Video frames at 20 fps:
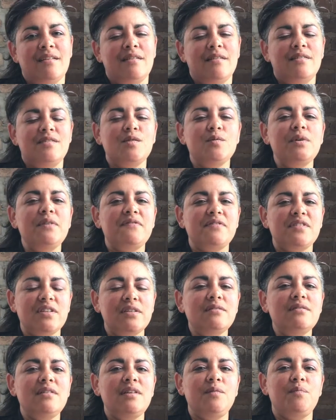So we've
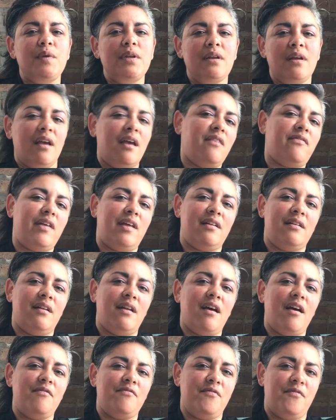certainly been given
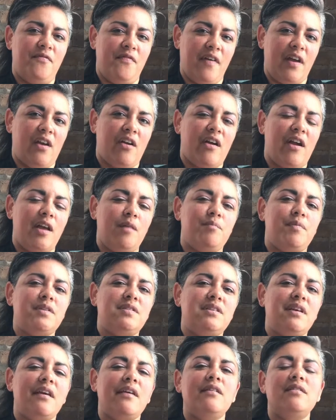a very
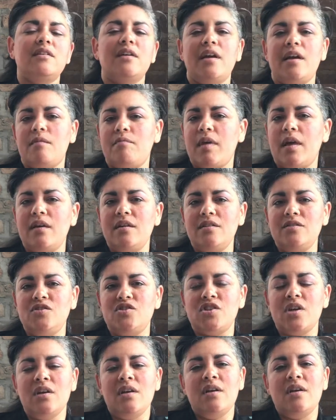particular
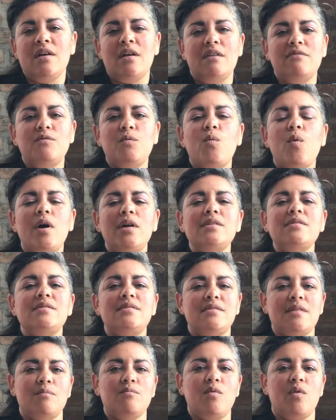image of what
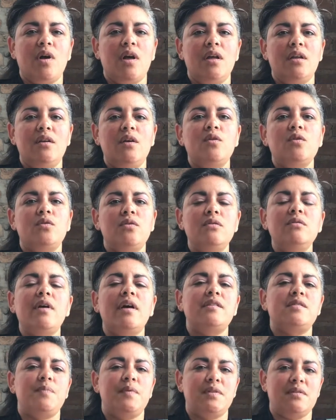someone who
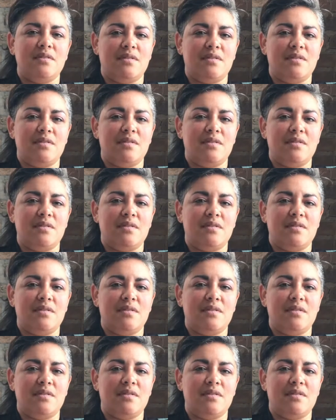has been